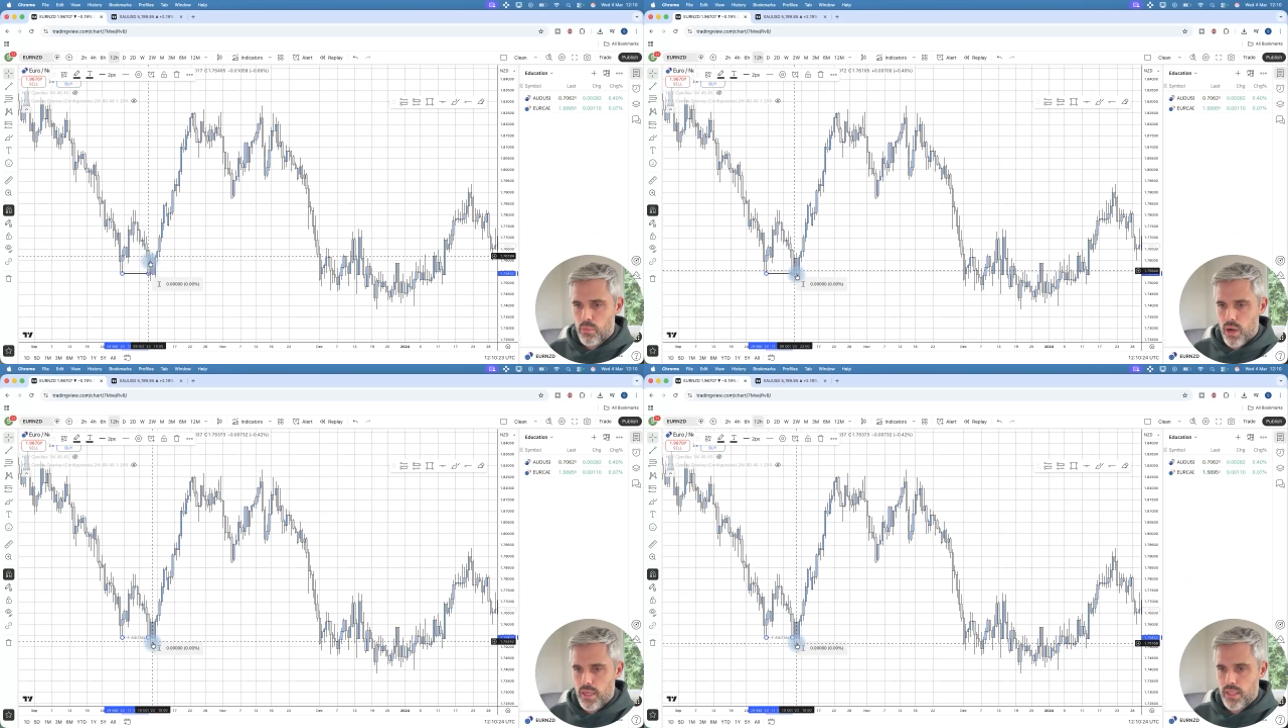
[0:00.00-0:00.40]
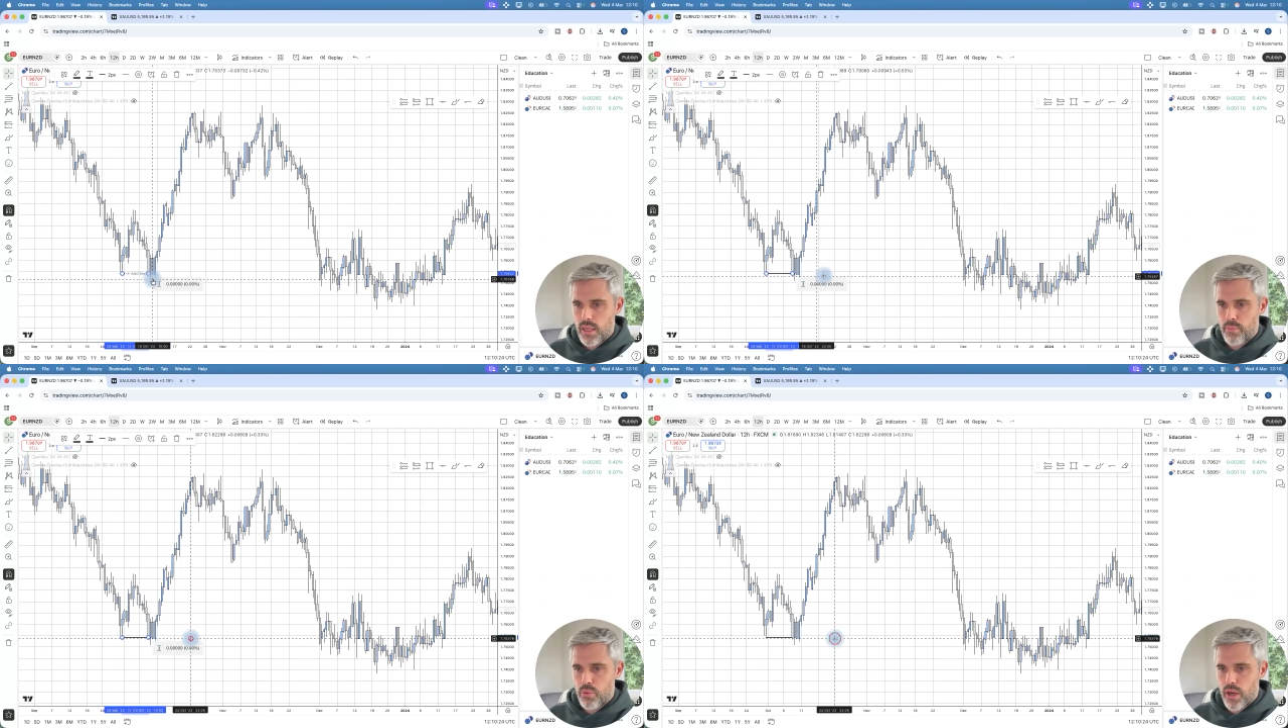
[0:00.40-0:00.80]
Price
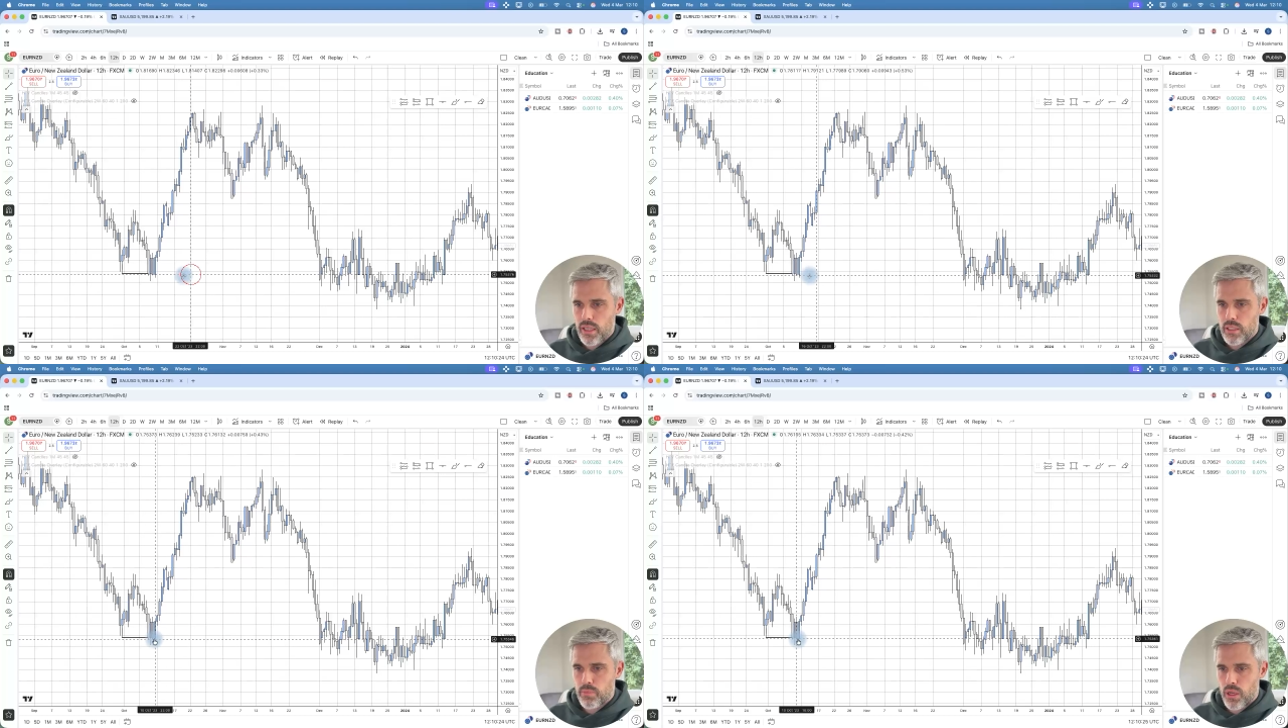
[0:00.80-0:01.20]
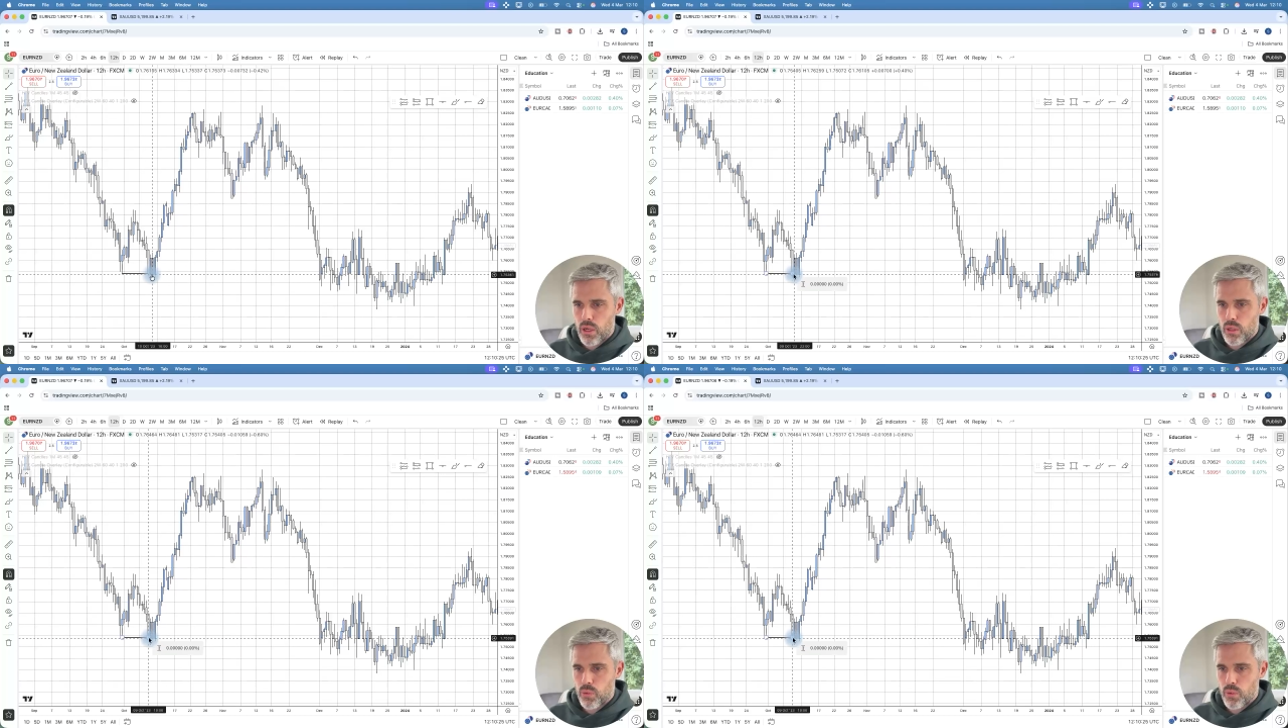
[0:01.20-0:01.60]
then breaks
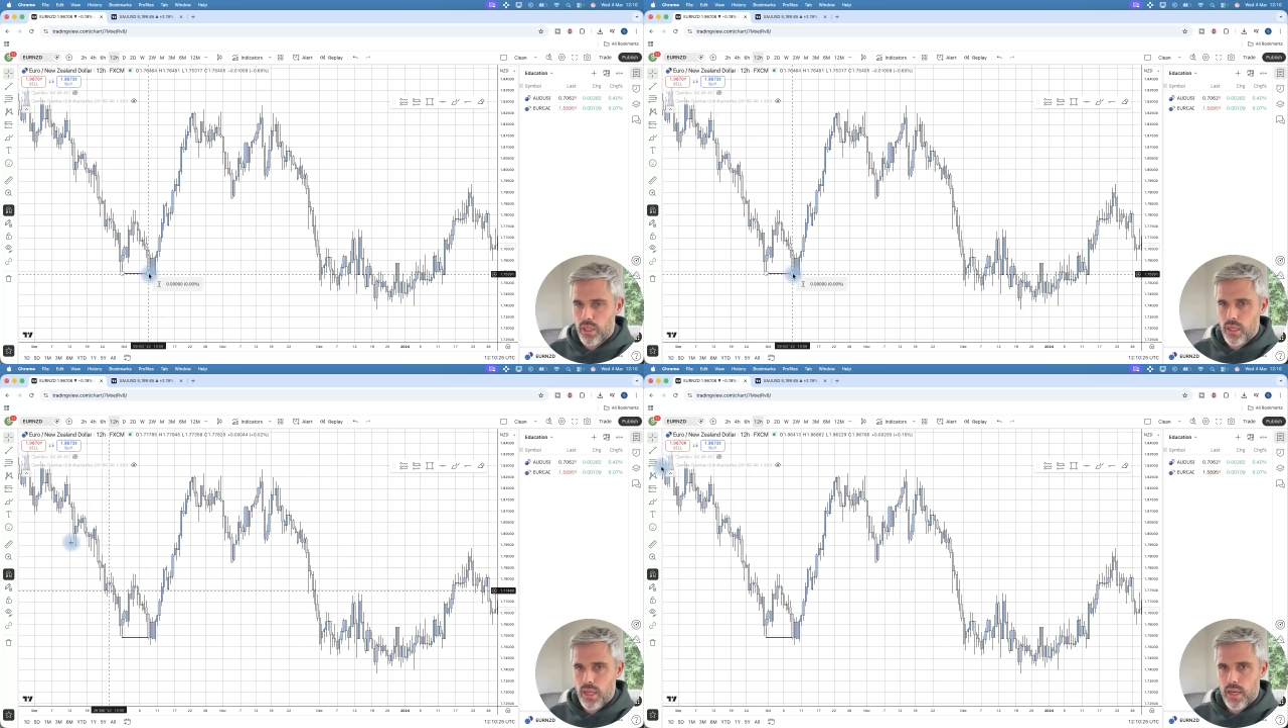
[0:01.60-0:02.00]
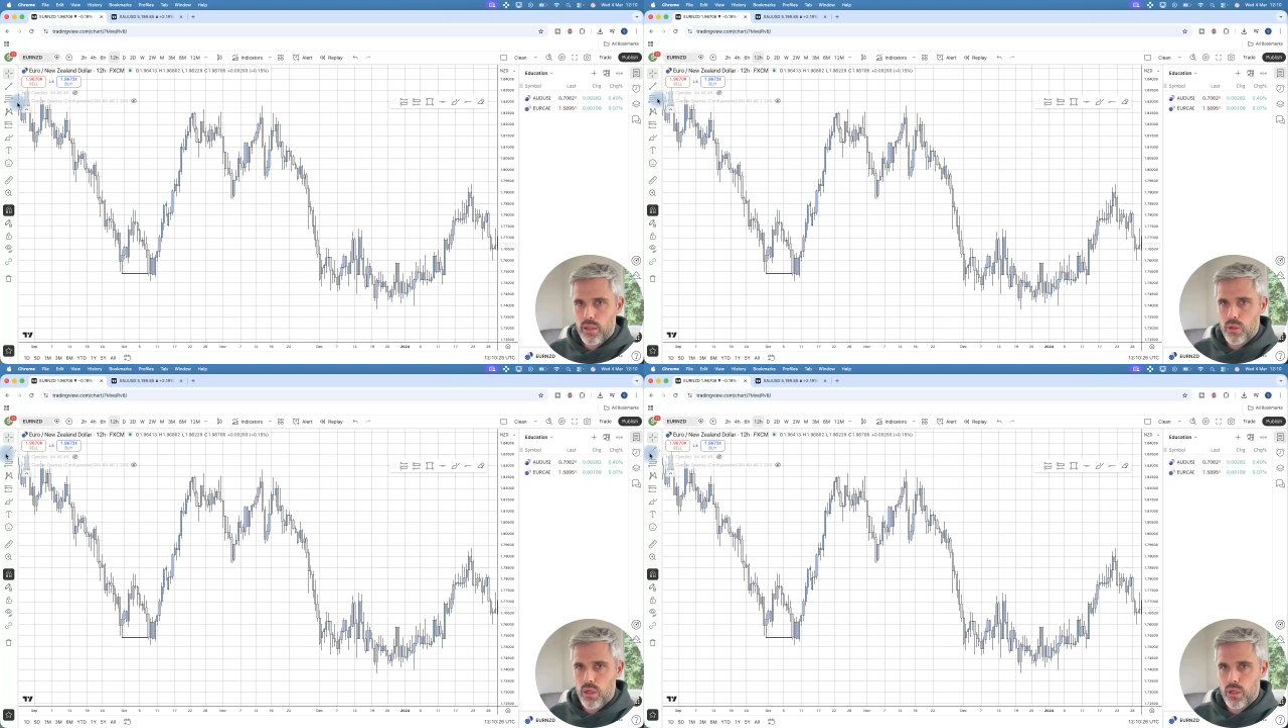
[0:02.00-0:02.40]
below with a
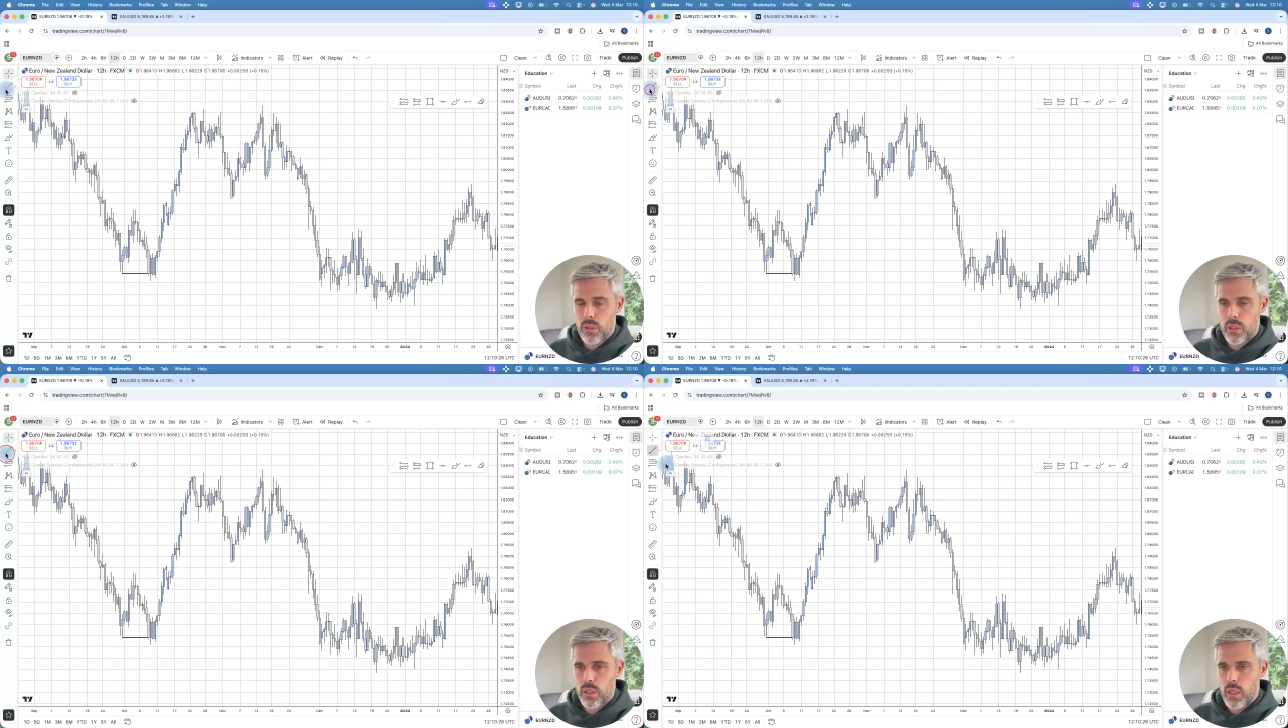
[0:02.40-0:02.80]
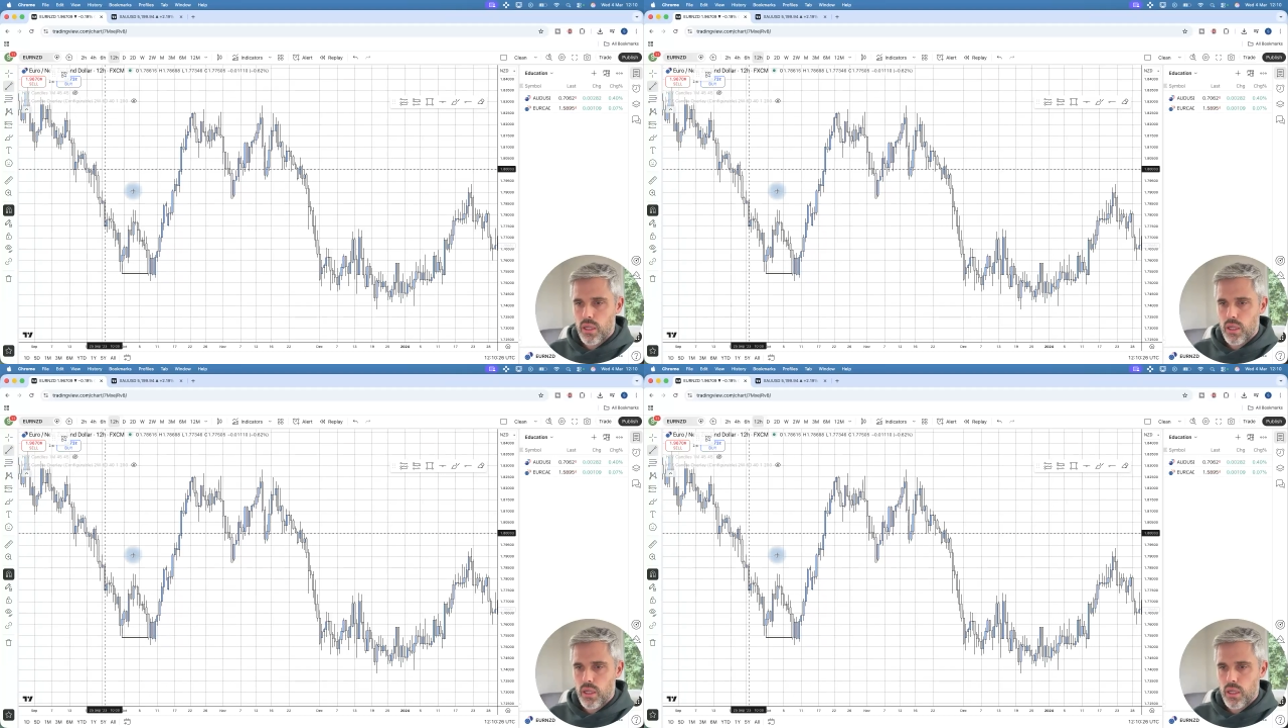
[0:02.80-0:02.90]
candle close.